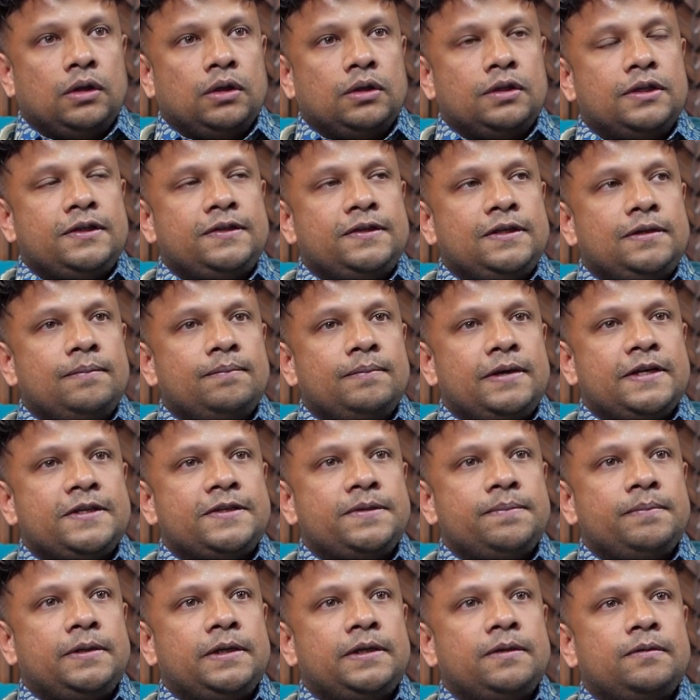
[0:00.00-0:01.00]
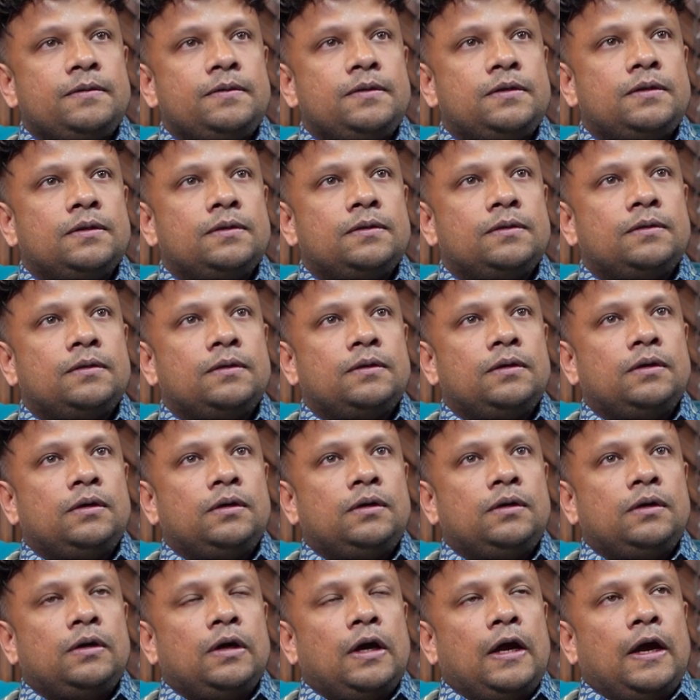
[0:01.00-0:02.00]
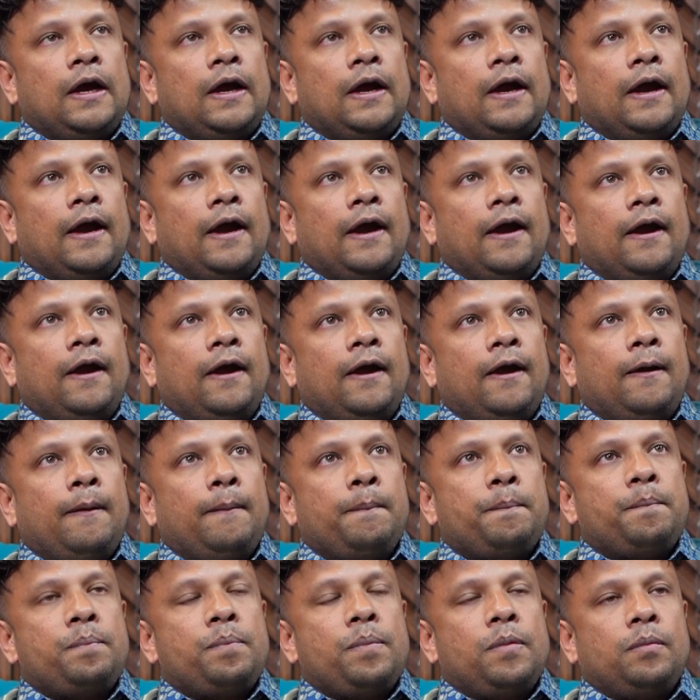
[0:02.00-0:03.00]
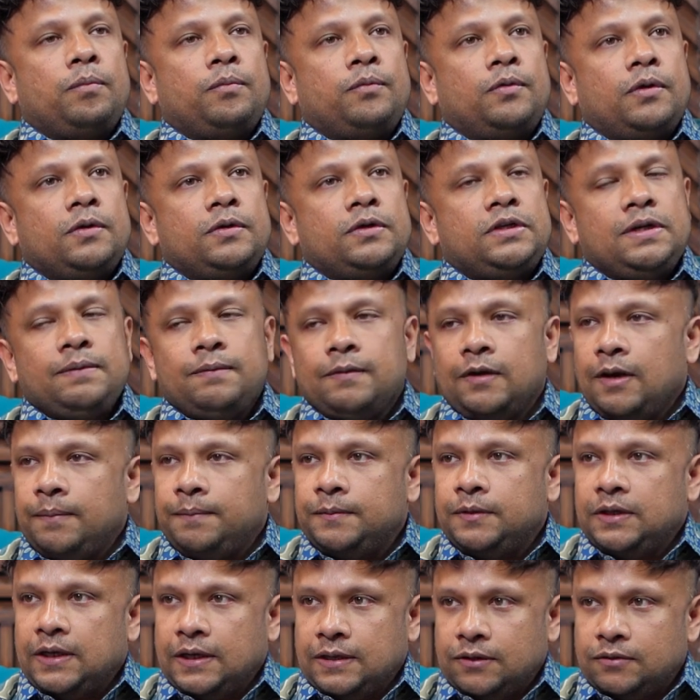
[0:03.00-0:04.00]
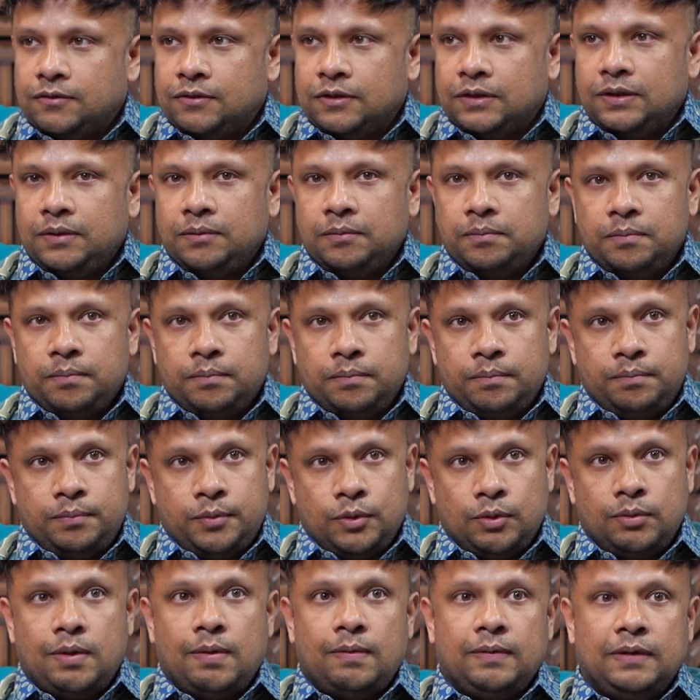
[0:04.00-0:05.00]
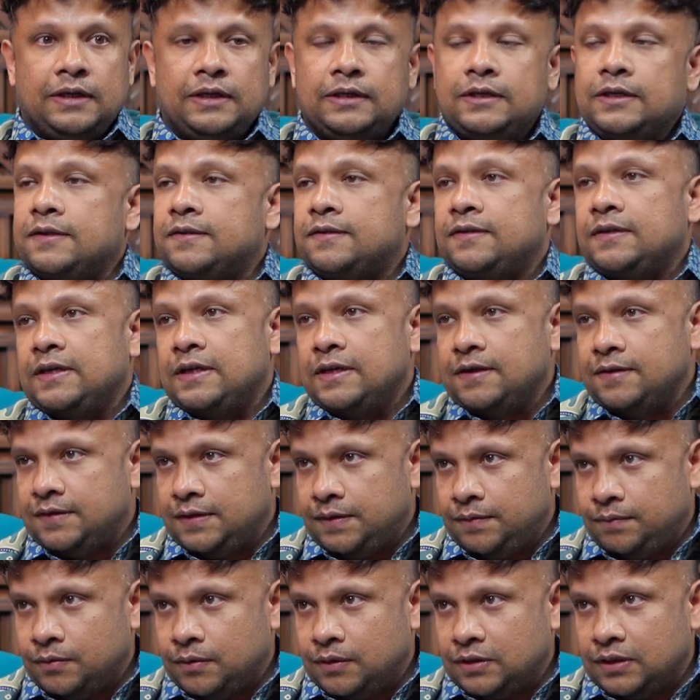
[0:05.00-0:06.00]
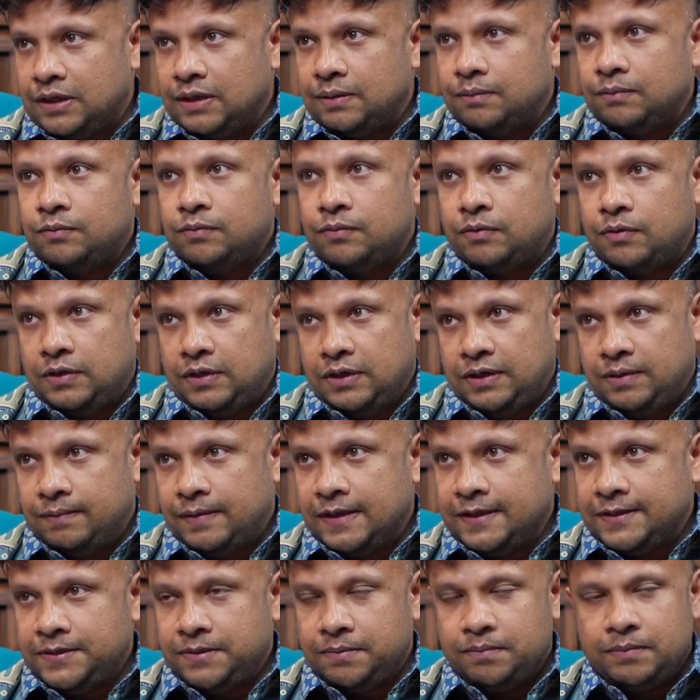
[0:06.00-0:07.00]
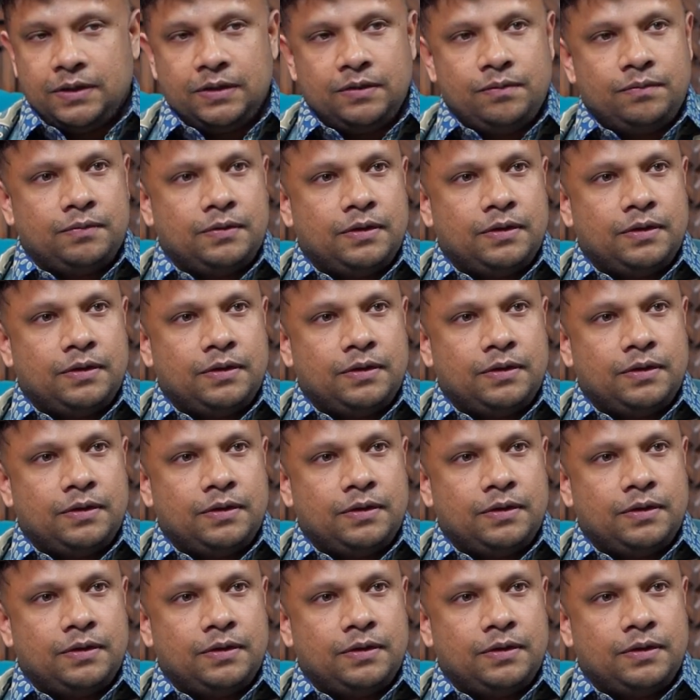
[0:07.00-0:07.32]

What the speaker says: This investment for developed country, probably it is easy for them for investment.